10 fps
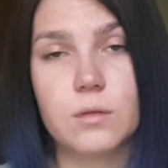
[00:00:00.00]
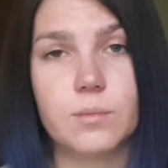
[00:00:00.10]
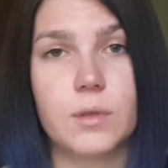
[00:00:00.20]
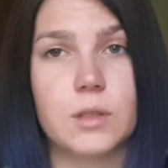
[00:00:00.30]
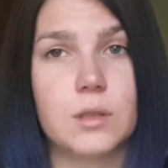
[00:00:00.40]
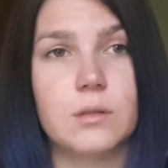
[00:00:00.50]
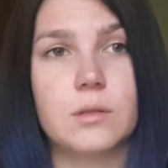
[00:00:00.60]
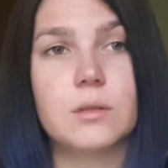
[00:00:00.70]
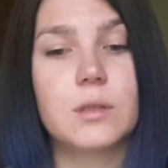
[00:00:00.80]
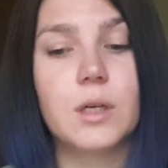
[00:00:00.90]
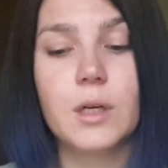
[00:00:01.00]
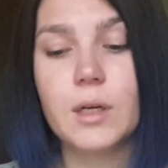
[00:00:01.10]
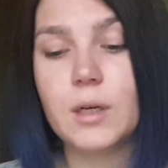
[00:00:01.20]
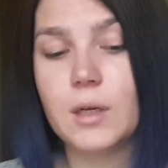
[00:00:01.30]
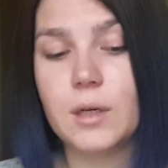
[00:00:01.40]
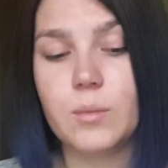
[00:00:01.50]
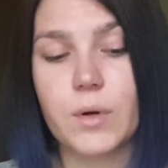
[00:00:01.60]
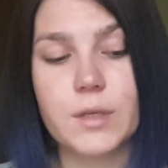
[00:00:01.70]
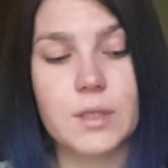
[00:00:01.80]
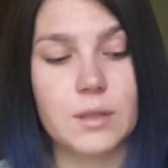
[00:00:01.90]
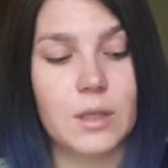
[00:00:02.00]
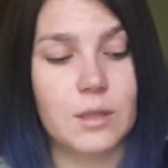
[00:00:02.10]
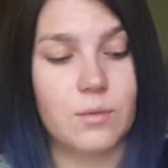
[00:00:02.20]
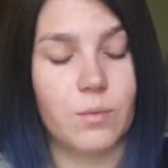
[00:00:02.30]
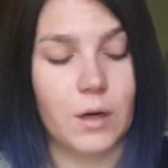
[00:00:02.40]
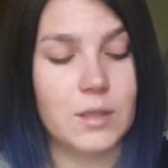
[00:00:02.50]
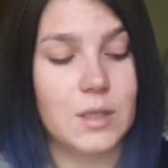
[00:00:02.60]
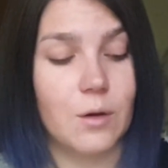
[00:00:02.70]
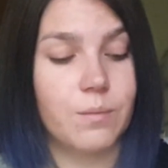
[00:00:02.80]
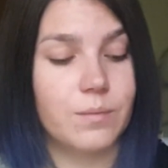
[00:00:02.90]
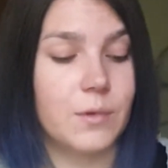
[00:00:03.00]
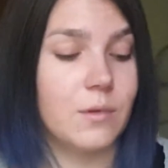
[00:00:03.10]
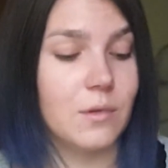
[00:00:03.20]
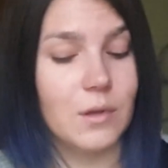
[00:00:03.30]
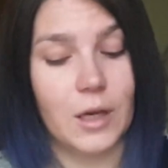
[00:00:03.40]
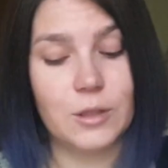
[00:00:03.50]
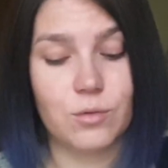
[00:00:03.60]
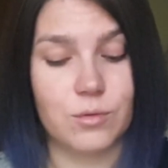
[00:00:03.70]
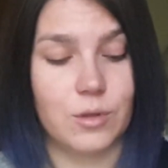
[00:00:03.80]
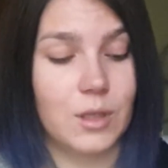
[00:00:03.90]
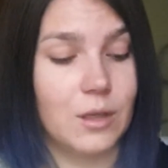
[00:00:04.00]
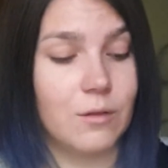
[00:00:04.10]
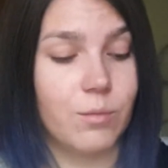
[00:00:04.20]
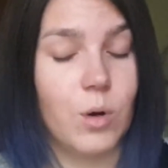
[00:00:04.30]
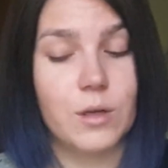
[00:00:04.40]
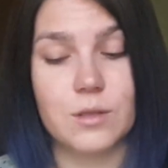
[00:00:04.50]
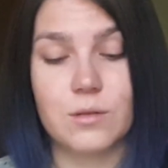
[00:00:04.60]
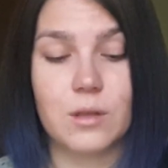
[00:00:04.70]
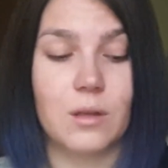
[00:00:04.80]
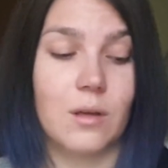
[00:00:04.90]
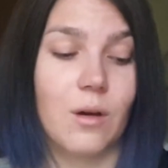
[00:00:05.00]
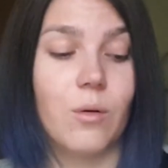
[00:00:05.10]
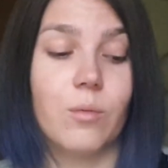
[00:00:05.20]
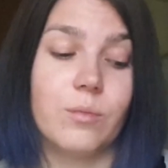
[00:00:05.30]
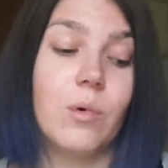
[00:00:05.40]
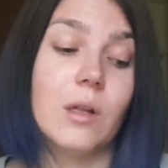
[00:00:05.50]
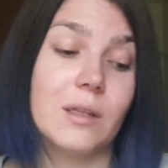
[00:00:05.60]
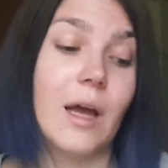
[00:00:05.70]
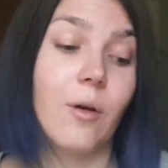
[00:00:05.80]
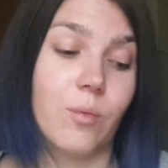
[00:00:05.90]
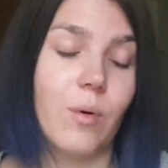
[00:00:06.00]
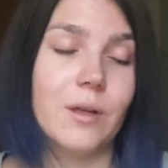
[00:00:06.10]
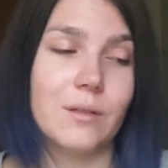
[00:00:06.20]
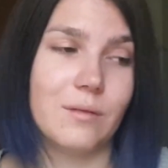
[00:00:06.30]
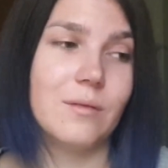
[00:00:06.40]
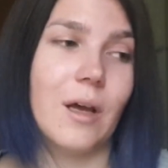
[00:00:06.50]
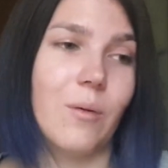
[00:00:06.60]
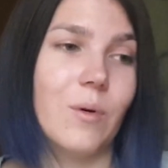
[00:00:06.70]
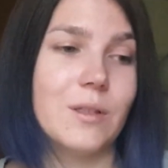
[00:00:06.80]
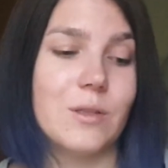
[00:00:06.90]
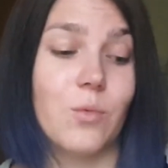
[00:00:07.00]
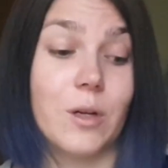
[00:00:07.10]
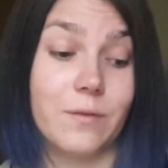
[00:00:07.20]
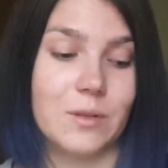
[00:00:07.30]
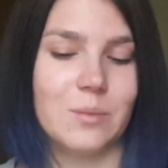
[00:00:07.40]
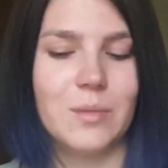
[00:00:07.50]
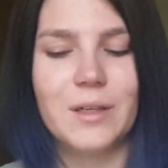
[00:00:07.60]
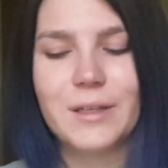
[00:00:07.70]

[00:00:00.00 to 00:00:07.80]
a particular person that when I say Knight or King of Wands, you're thinking, oh, well, that one's one of them.